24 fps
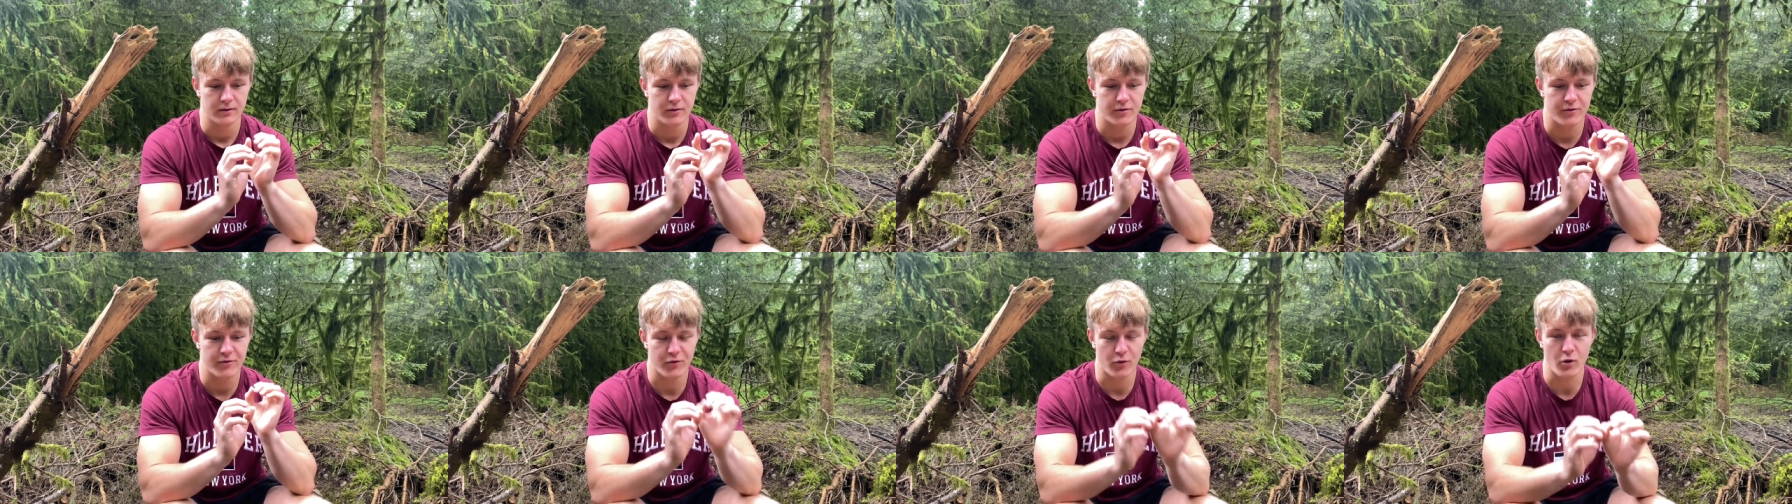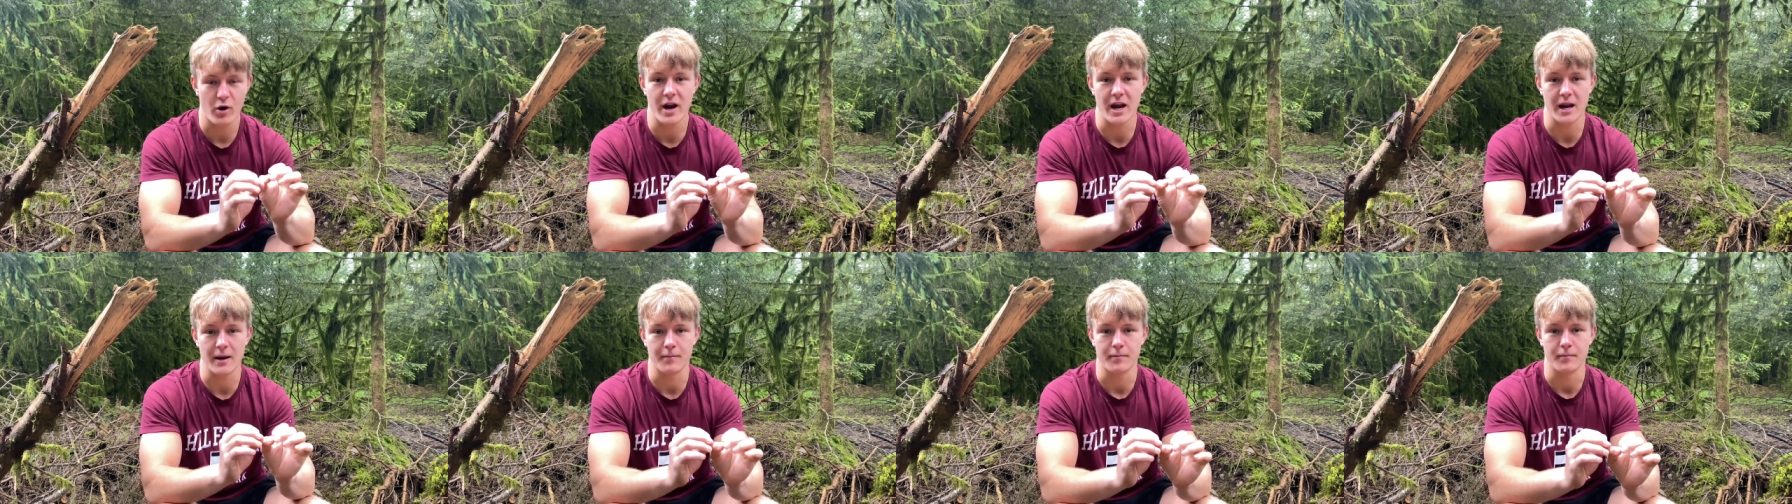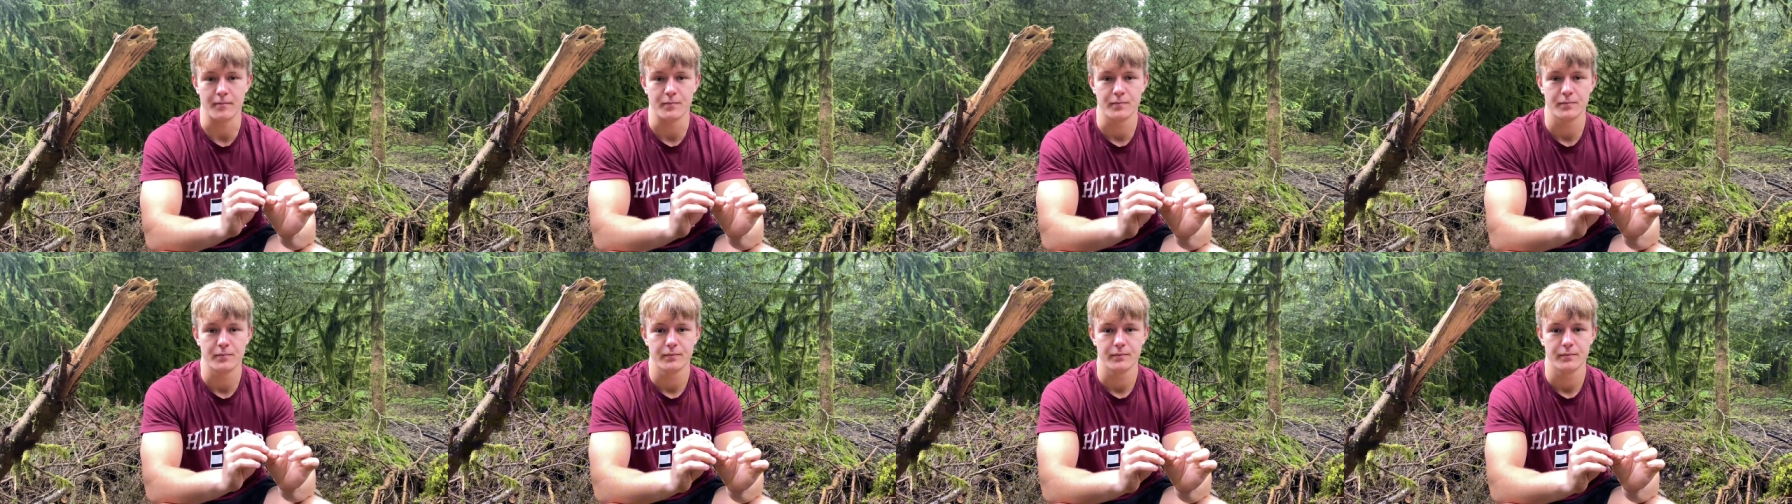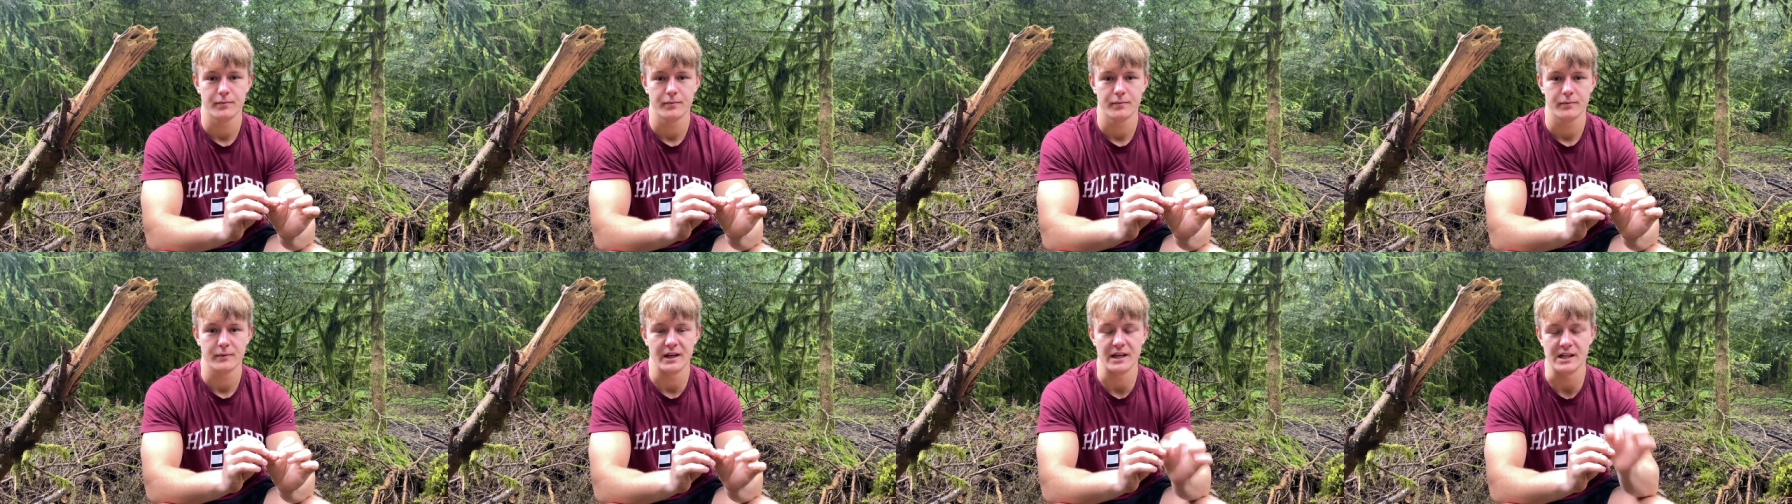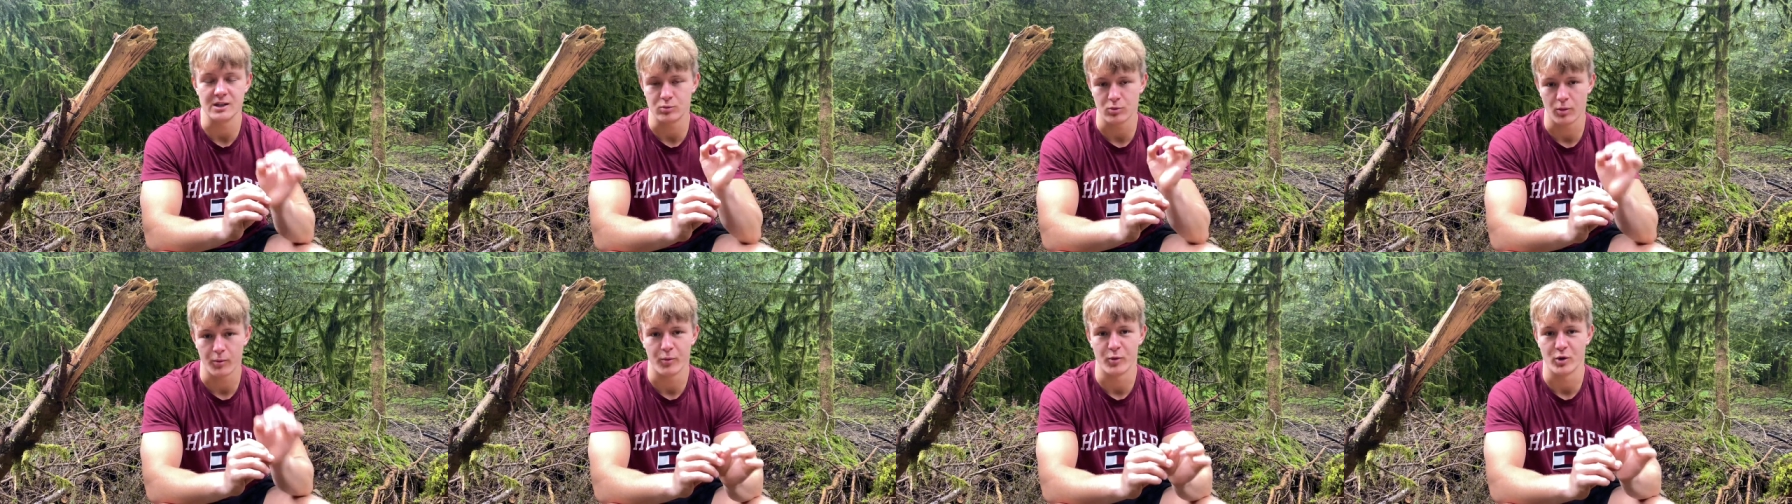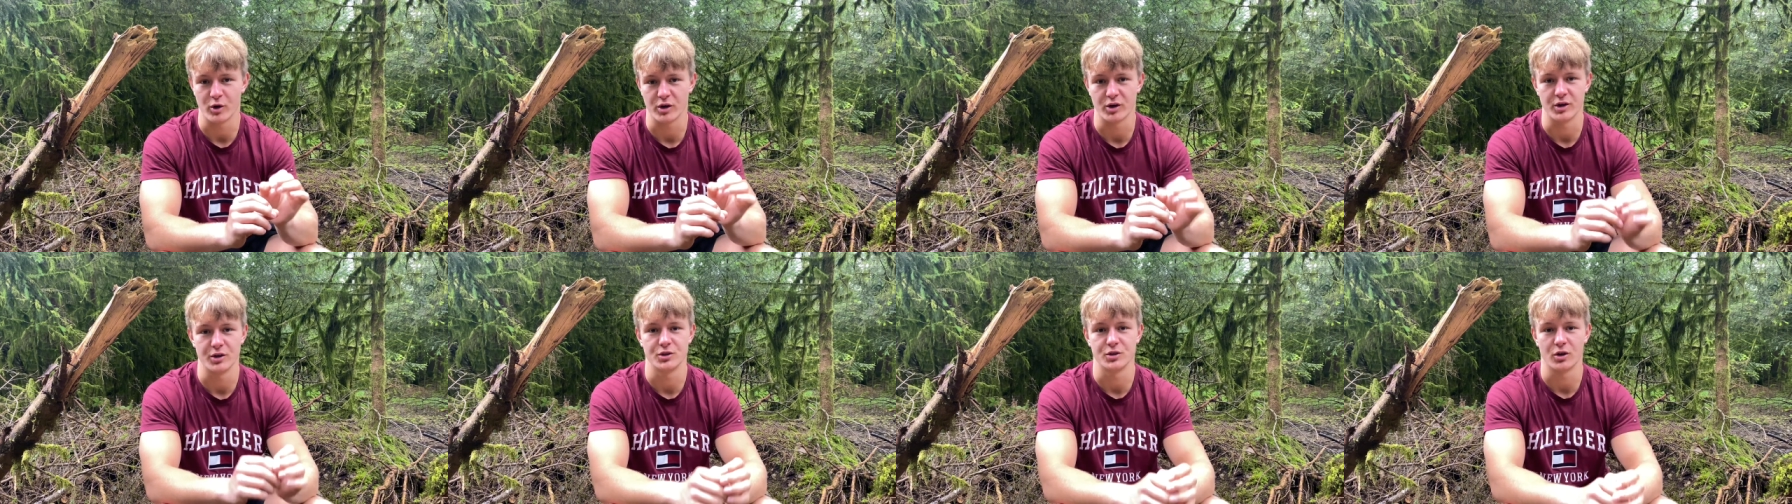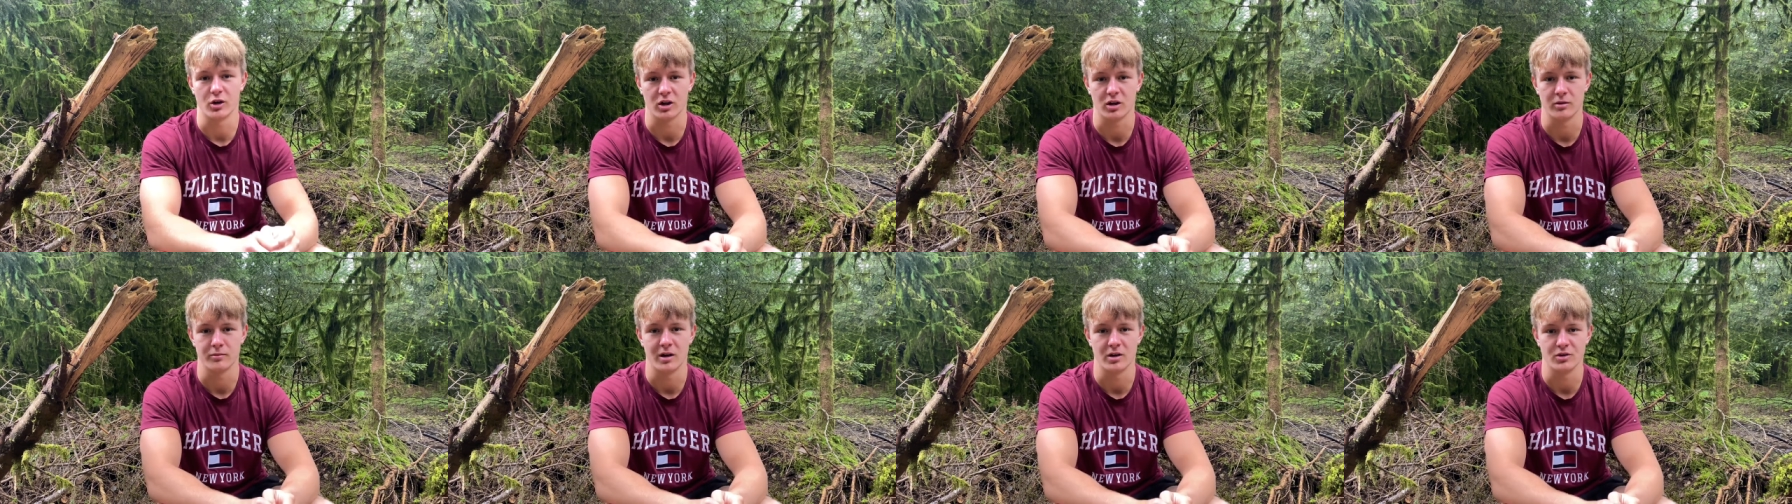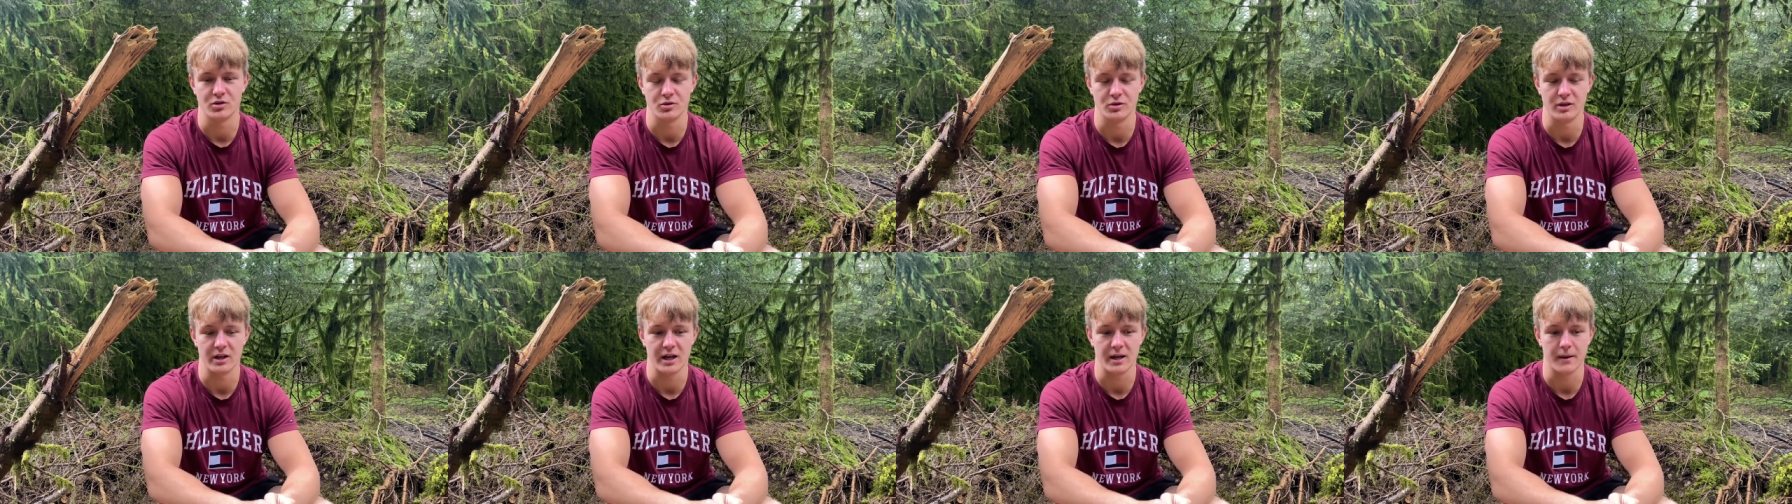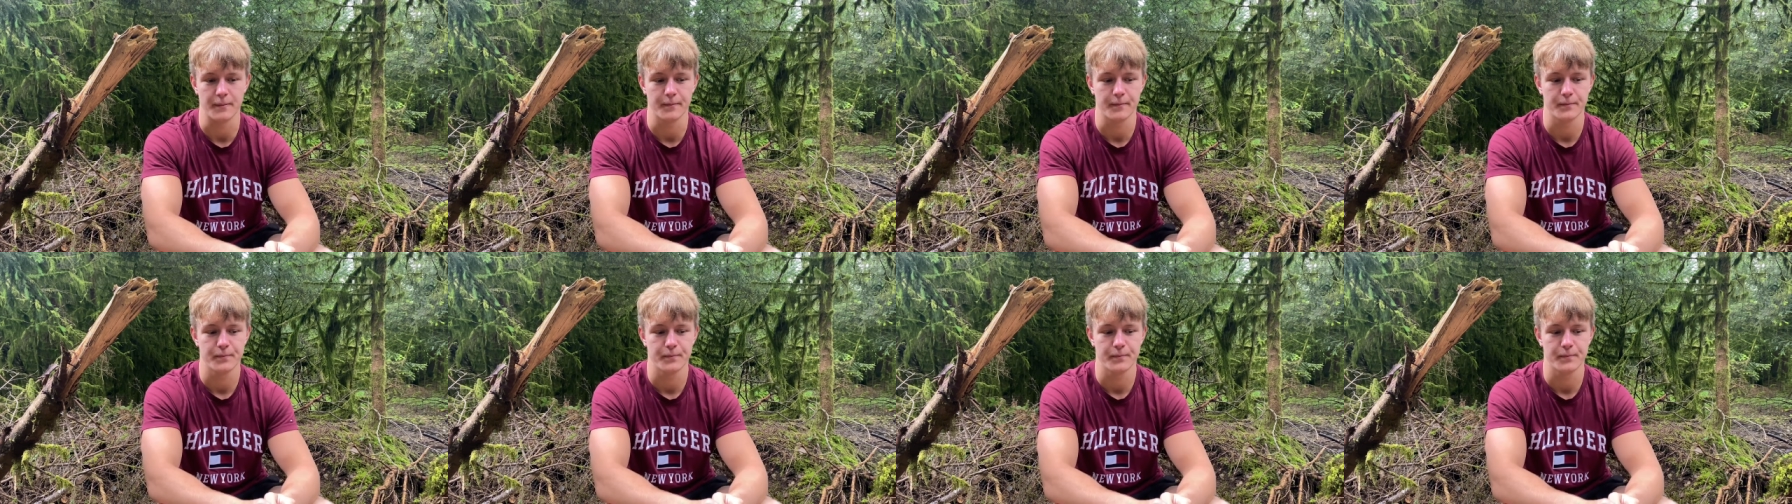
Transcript: Frame is what we're going to talk about today.